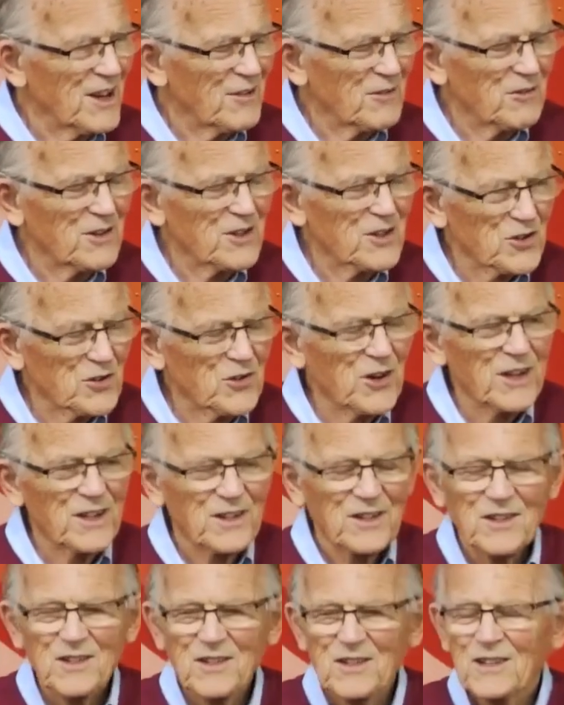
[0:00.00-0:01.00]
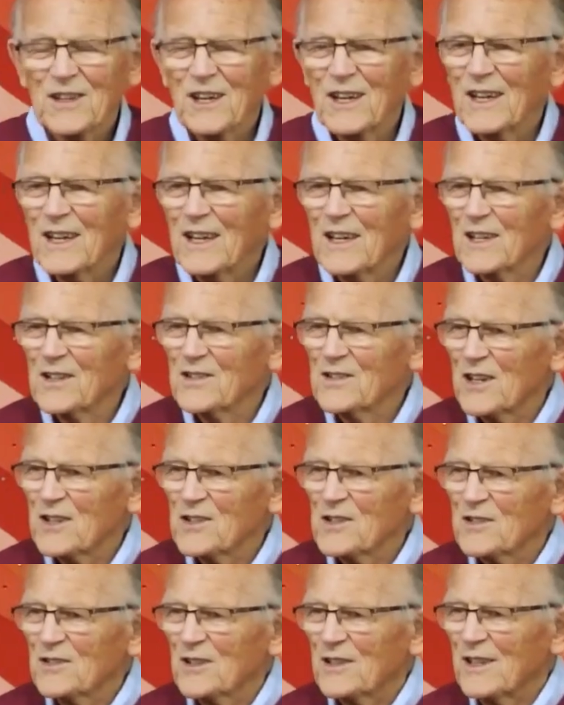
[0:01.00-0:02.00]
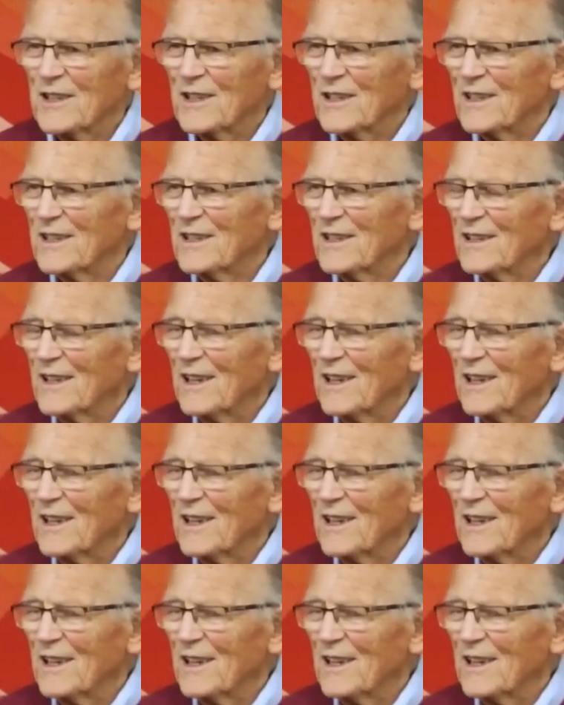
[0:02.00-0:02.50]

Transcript: restraints exist today.